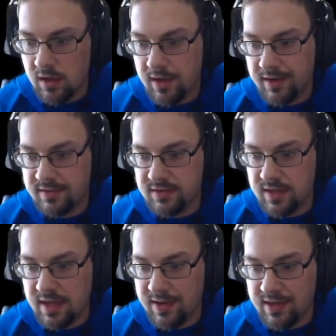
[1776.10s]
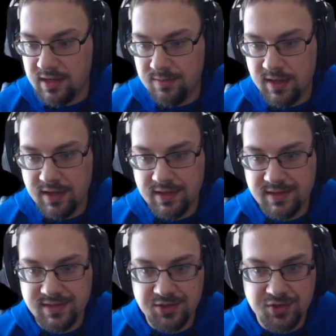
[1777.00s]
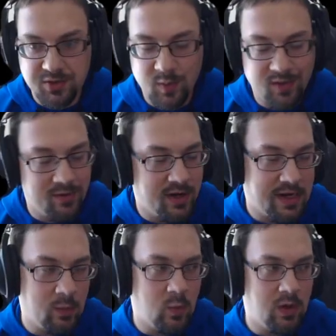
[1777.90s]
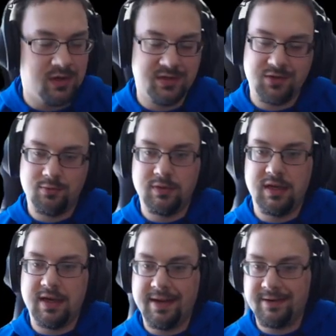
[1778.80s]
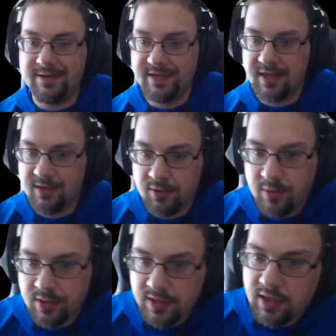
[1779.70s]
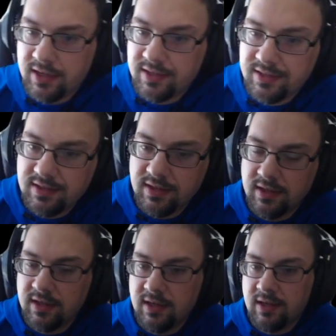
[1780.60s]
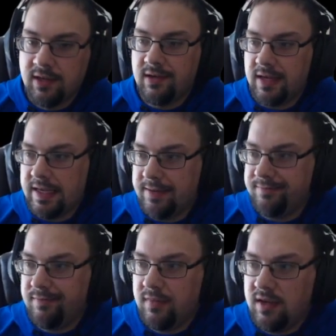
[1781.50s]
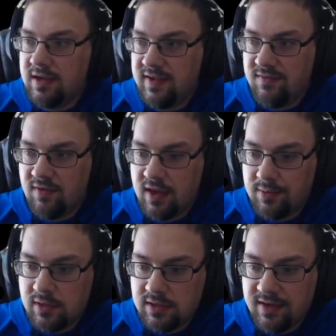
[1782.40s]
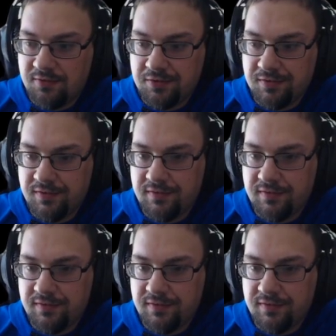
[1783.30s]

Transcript: Alright, so now I need to make a decision whether I want to rehire Sando or not. It does have a couple of levels.